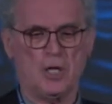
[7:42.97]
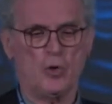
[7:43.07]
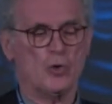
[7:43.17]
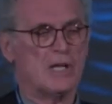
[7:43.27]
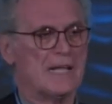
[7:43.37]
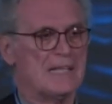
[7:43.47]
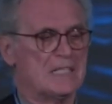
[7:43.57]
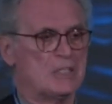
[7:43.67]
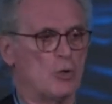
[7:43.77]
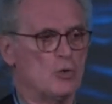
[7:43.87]
looking at the
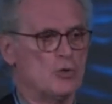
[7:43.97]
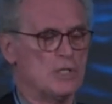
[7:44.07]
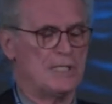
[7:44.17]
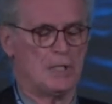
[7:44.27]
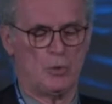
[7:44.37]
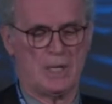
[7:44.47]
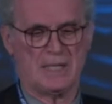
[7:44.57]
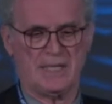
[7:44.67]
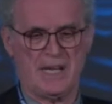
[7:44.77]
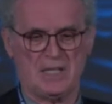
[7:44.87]
solutions that you are
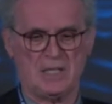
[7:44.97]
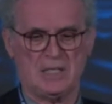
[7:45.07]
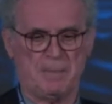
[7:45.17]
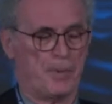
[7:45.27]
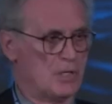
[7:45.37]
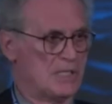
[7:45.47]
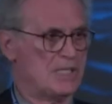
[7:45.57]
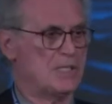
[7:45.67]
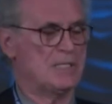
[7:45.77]
creating, the processes,